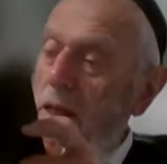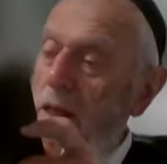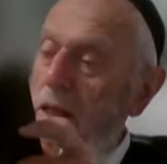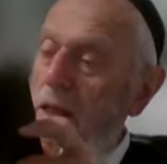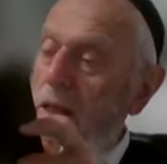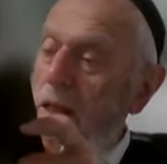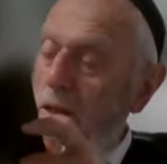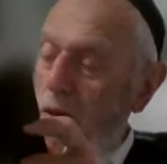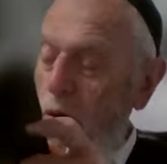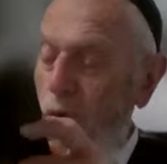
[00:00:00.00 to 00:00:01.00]
in
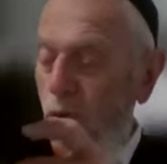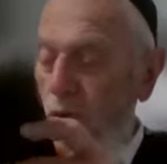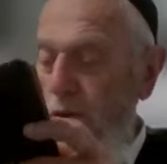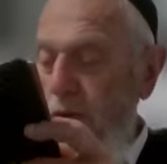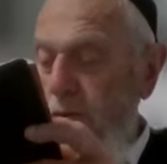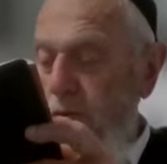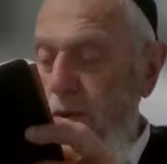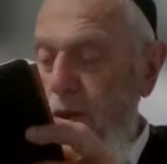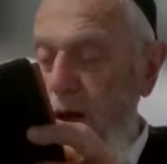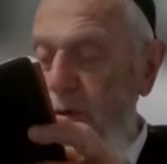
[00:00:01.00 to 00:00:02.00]
you.
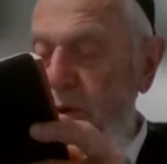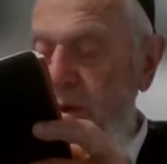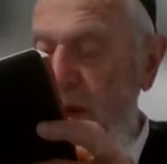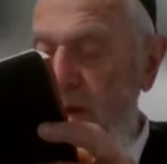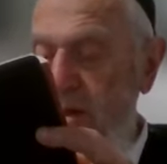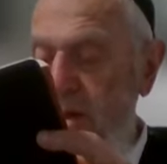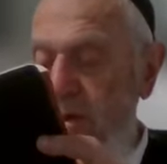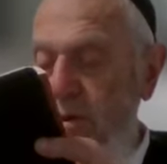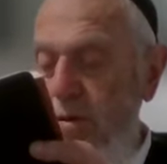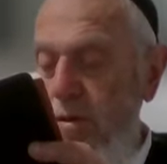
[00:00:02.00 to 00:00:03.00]
I will trust in
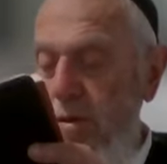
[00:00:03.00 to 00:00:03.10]
you.